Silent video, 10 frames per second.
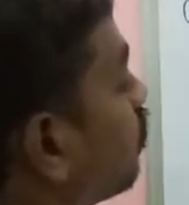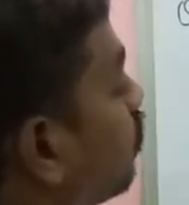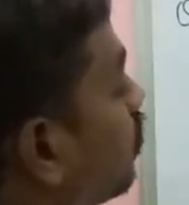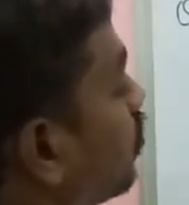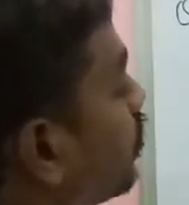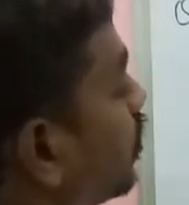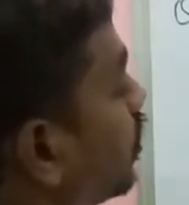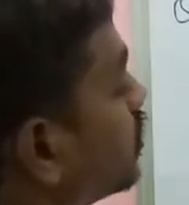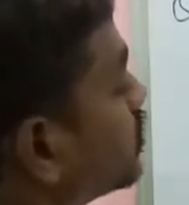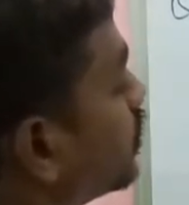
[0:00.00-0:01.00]

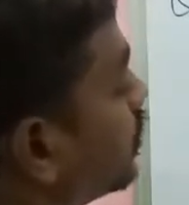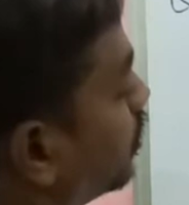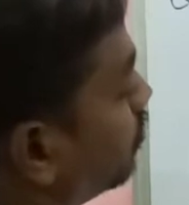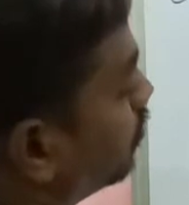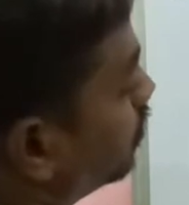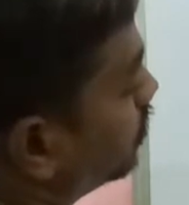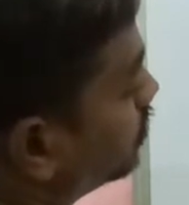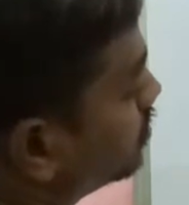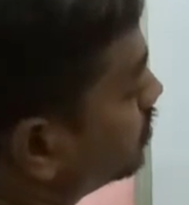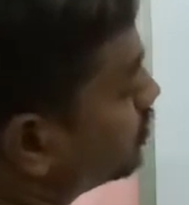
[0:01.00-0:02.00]
40
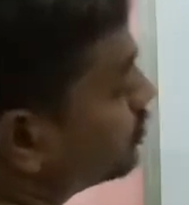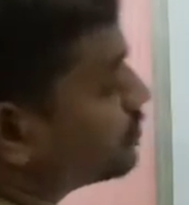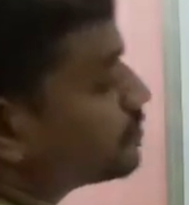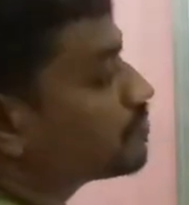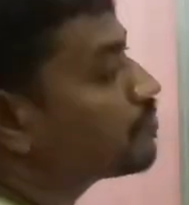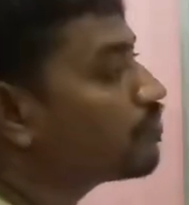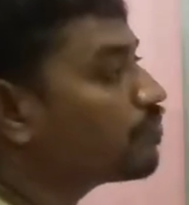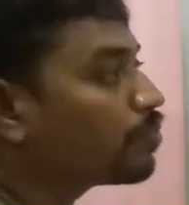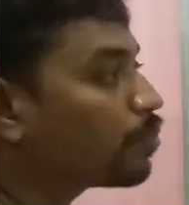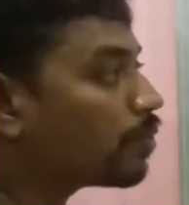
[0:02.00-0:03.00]
centimeters.
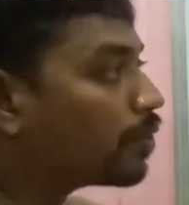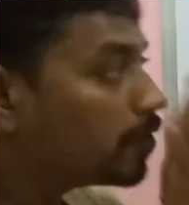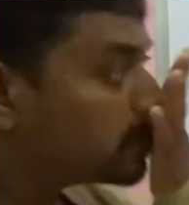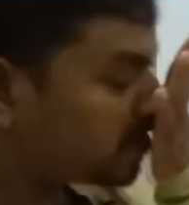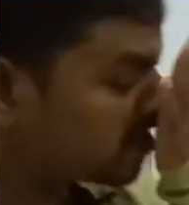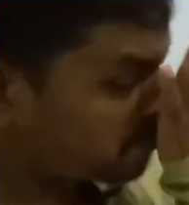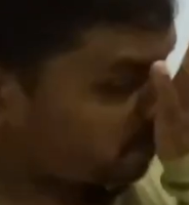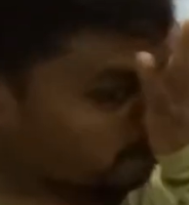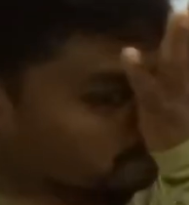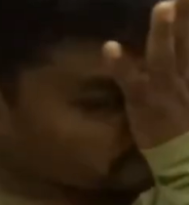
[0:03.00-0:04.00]
So this
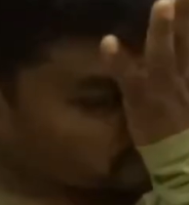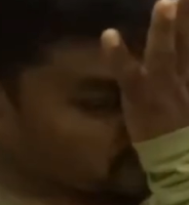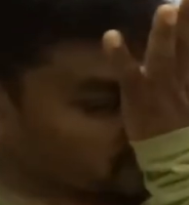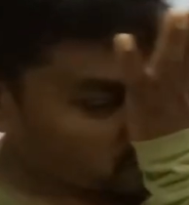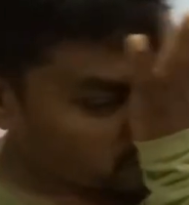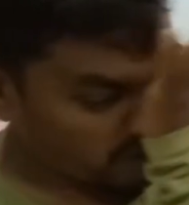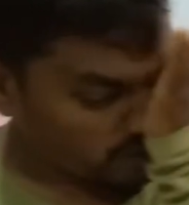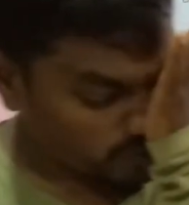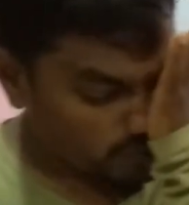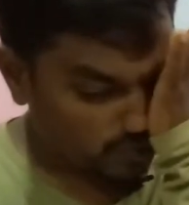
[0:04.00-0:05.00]
problem we can do in
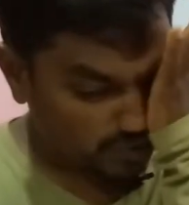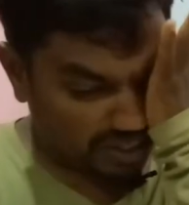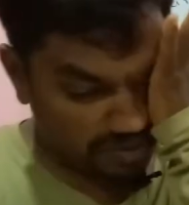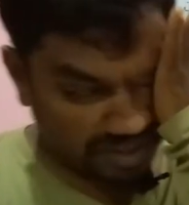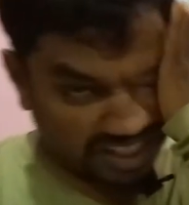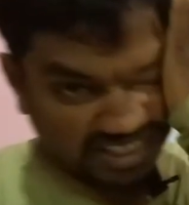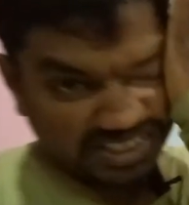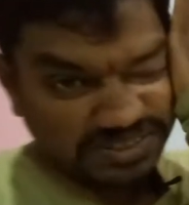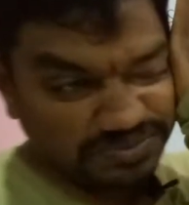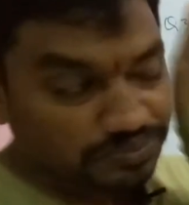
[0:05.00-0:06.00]
2 to 3 methods.